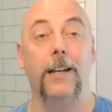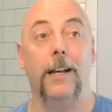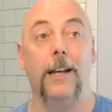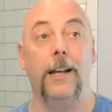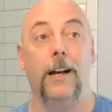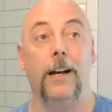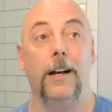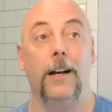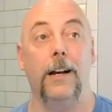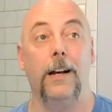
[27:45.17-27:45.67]

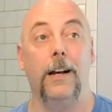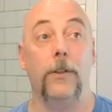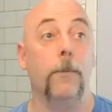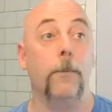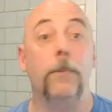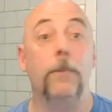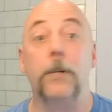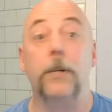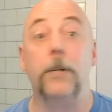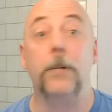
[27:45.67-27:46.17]
That
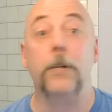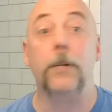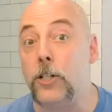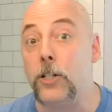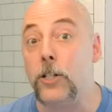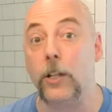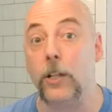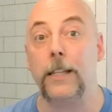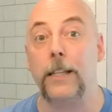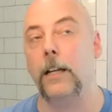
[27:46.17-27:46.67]

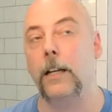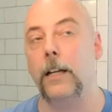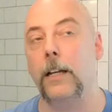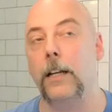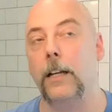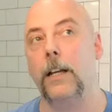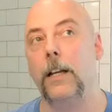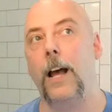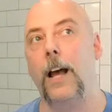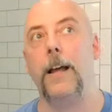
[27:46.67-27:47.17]
potentially they could,
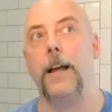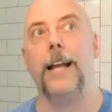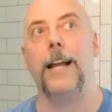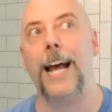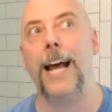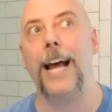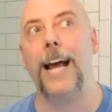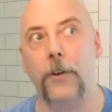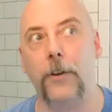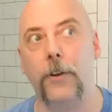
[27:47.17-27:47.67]
I
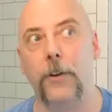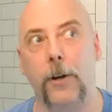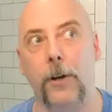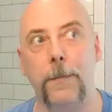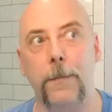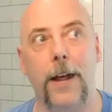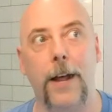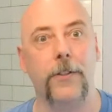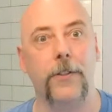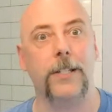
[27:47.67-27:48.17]
doubt they'll come out
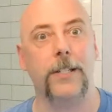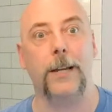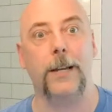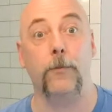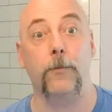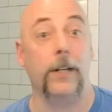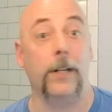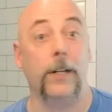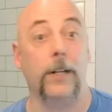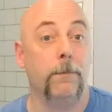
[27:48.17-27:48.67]
the same
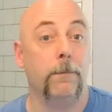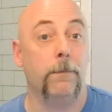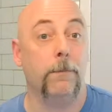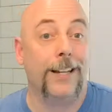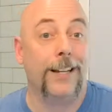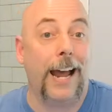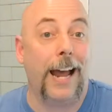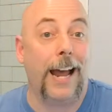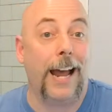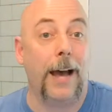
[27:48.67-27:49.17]
weekend, but it could
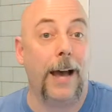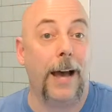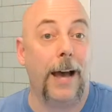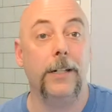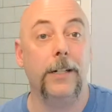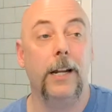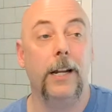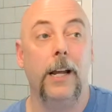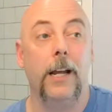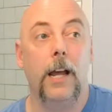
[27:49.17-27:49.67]
happen.
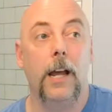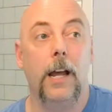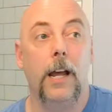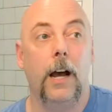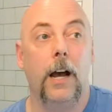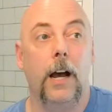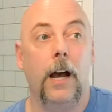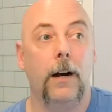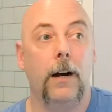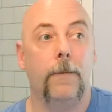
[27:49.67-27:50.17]

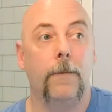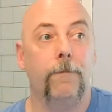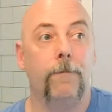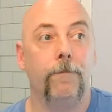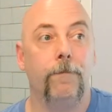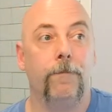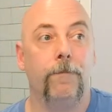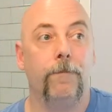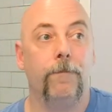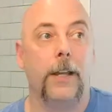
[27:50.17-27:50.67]

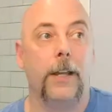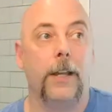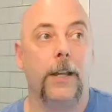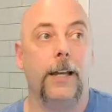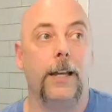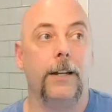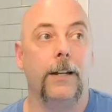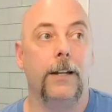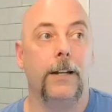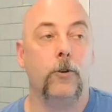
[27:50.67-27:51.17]

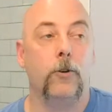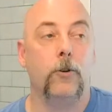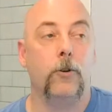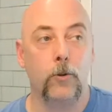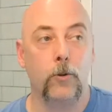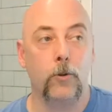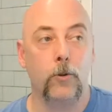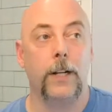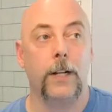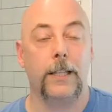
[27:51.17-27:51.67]
And who's going
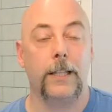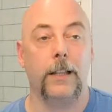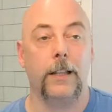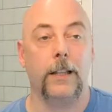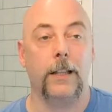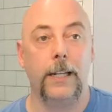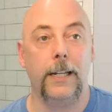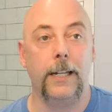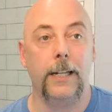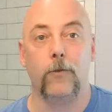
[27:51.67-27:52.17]
to get the lead
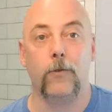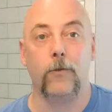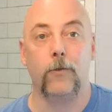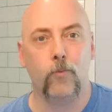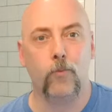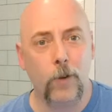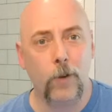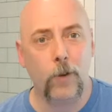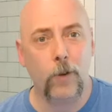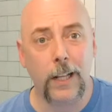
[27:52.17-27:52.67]
is
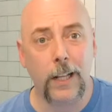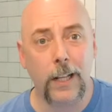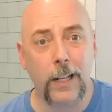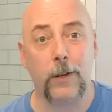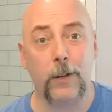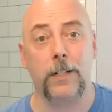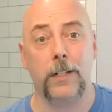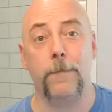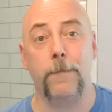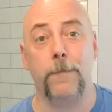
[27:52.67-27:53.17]
really going
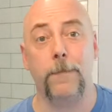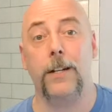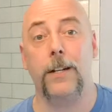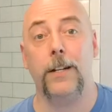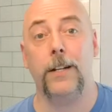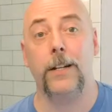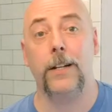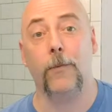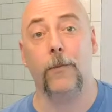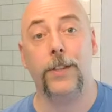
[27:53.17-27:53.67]
to depend on
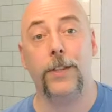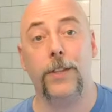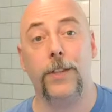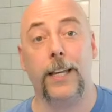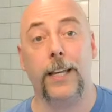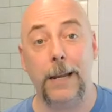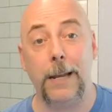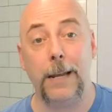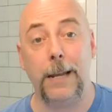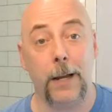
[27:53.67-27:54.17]
what the
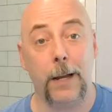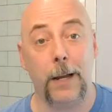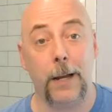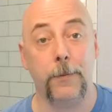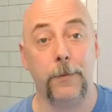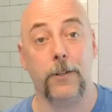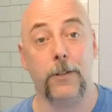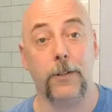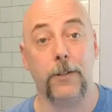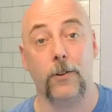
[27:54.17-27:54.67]
game
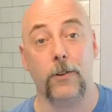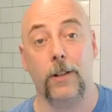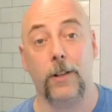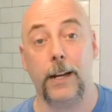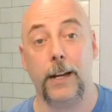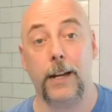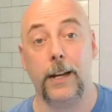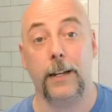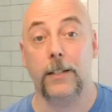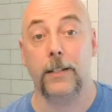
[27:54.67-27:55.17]
libraries are like.
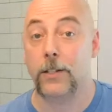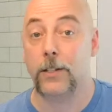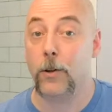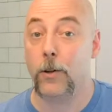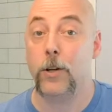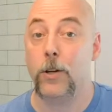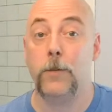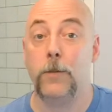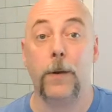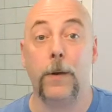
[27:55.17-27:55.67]
And Sony's
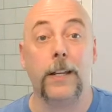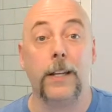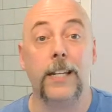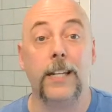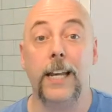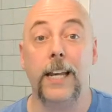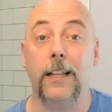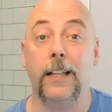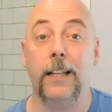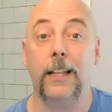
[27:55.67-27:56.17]
been
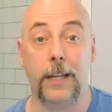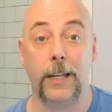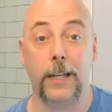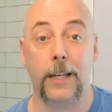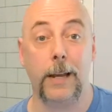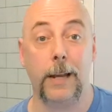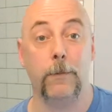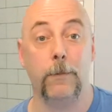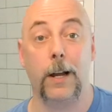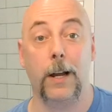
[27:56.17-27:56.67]
killing with game
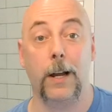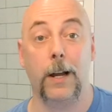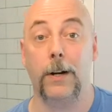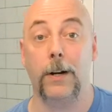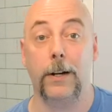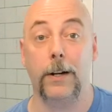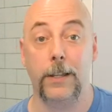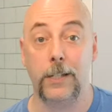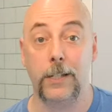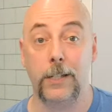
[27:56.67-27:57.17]
library
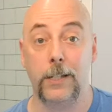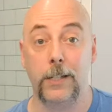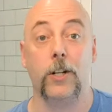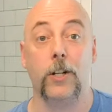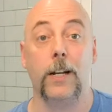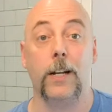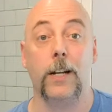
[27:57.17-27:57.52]
this gen.